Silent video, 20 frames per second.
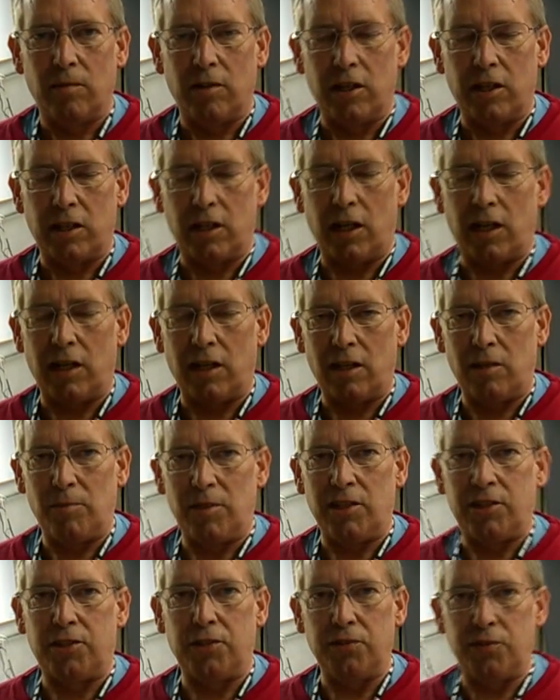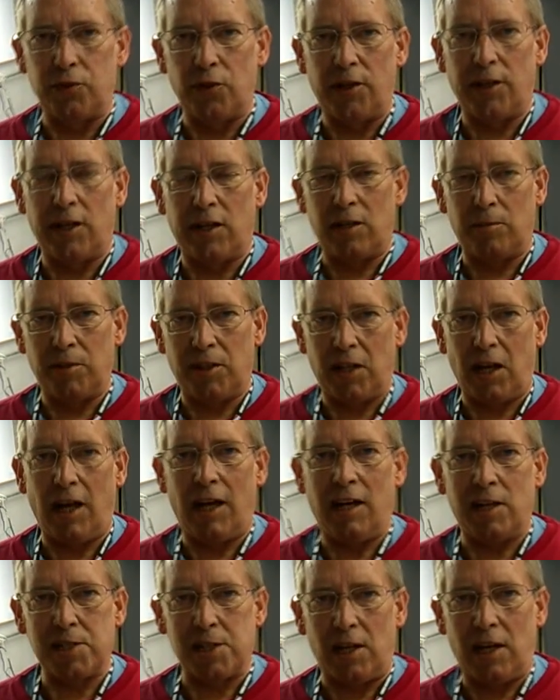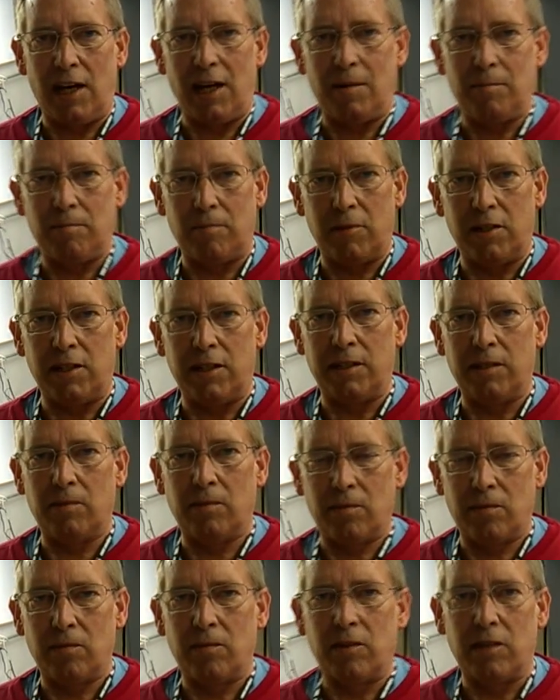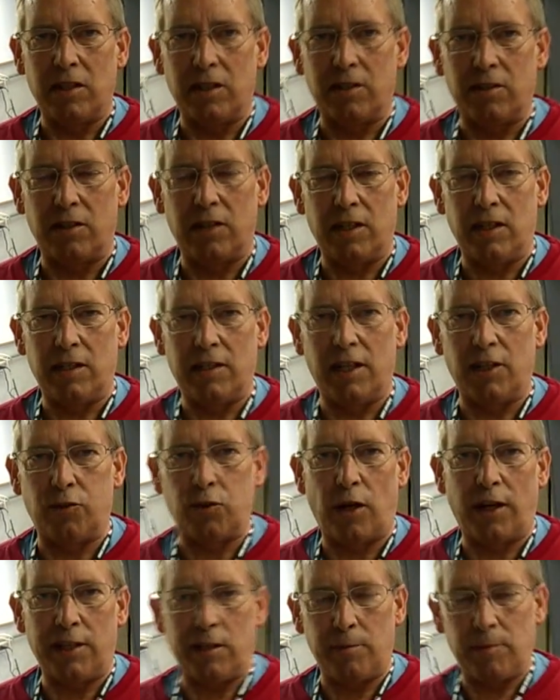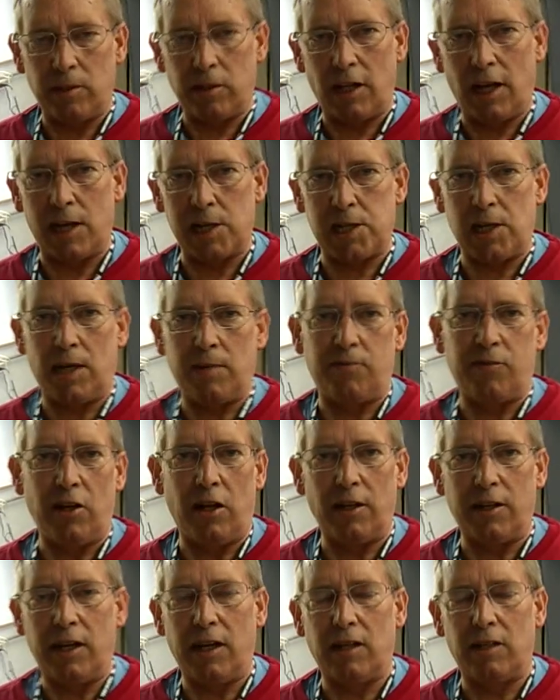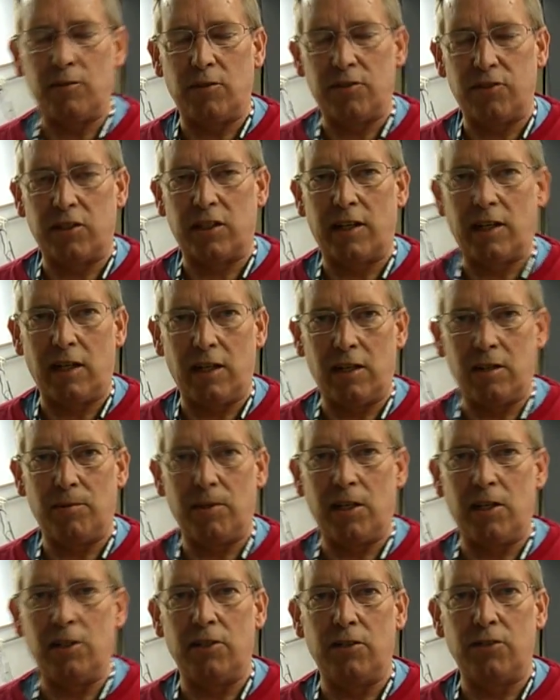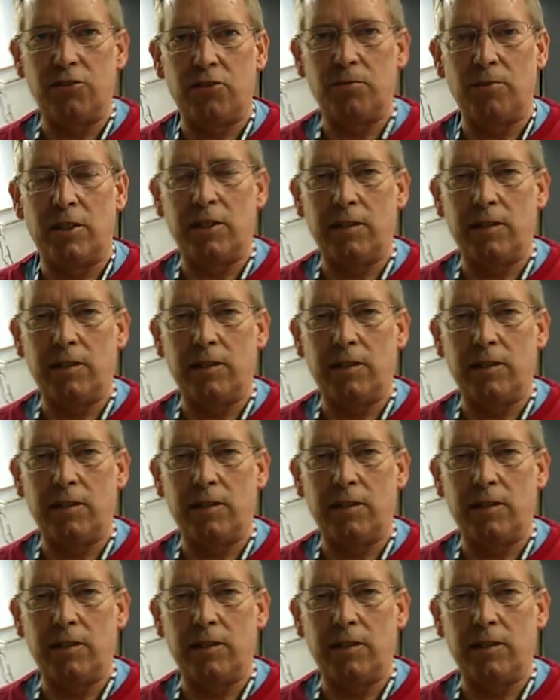It got a little bit too free on them in the last lap, but that's why the last lap fell down, was he got a little bit loose. But